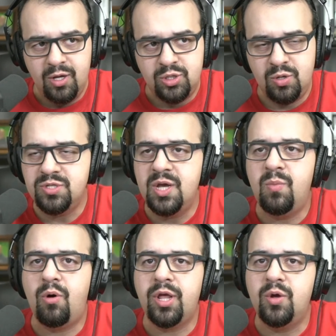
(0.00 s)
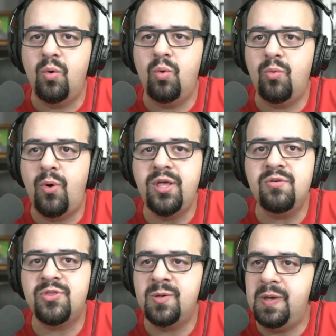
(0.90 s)
Tuesday morning, what do you
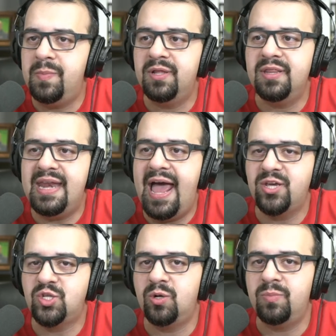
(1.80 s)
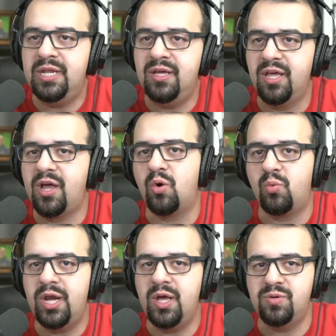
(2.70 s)
think people in the national media, like on
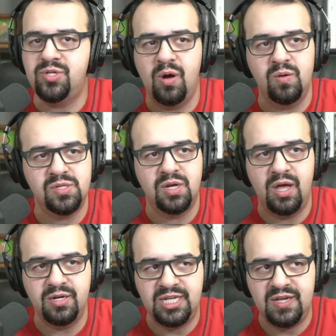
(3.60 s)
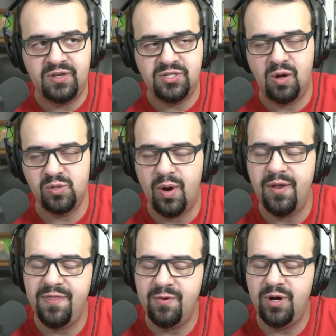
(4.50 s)
radio shows and TV shows, what
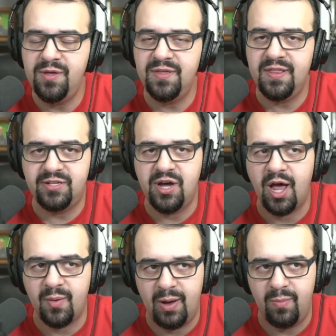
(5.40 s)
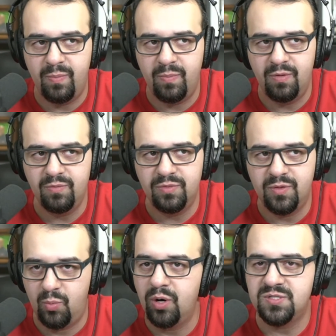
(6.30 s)
do you think they talk about?
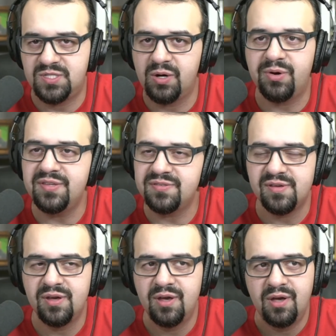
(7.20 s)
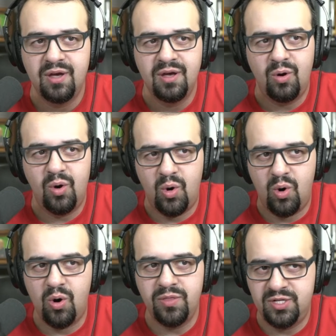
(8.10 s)
The World Series
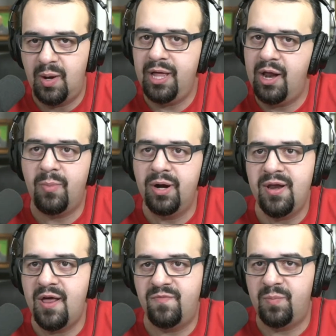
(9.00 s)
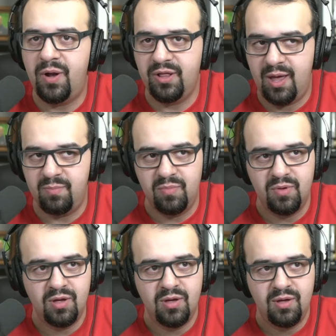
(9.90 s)
or the doubleheader Monday Night Football game?
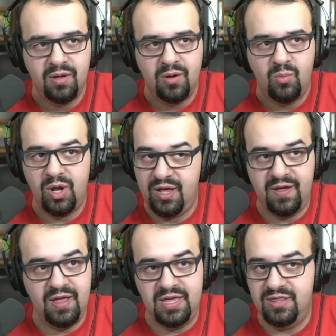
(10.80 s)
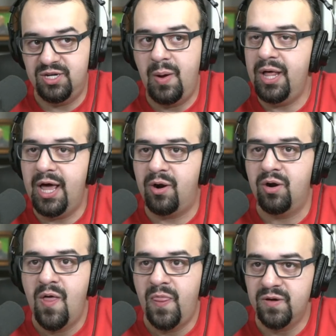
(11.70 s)
Well, in the
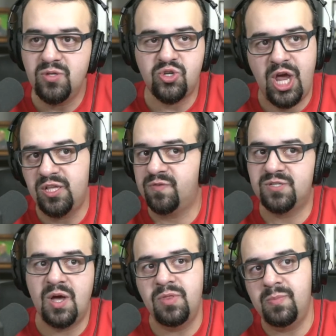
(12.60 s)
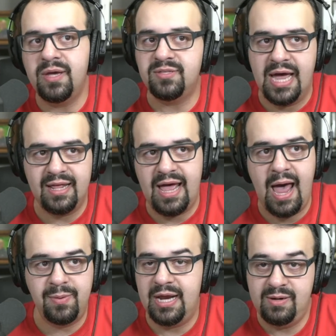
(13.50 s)
doubleheader, there's a chance for something big to
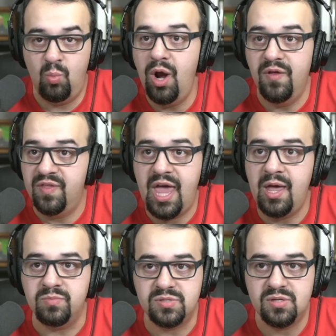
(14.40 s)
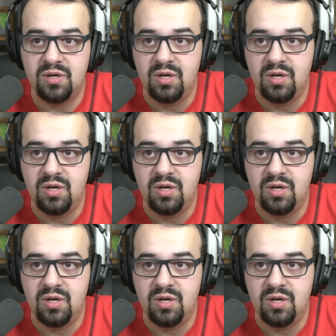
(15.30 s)
happen in one of the games.